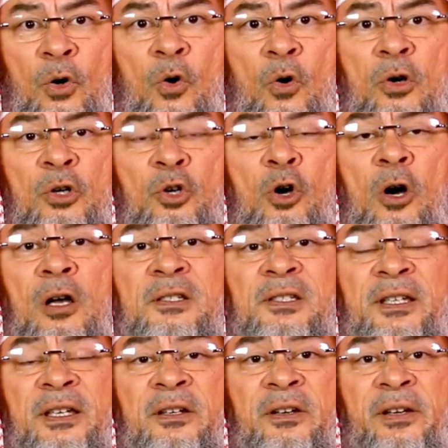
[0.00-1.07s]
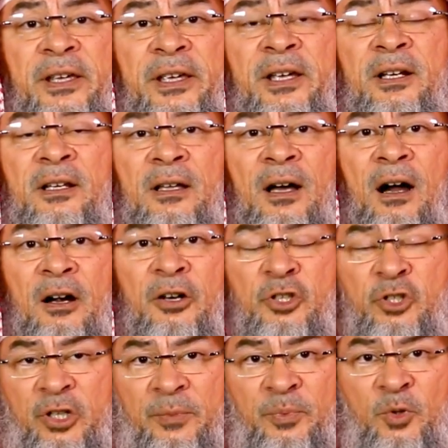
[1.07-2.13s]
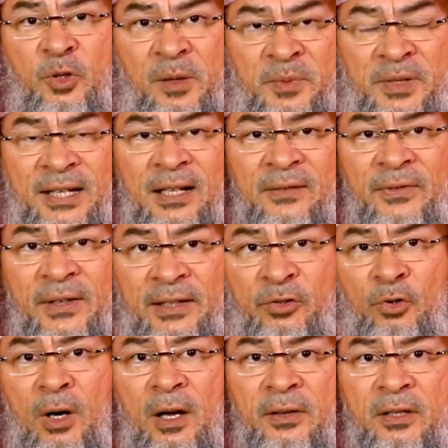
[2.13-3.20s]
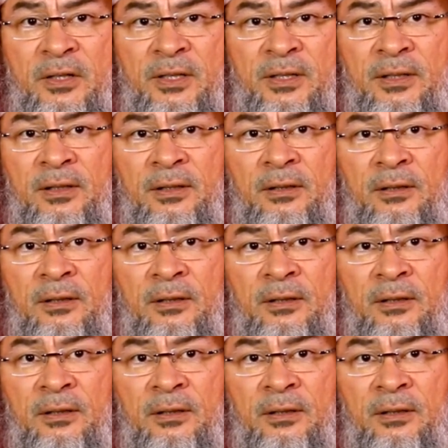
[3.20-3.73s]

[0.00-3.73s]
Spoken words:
or causing real hardship to himself and to others,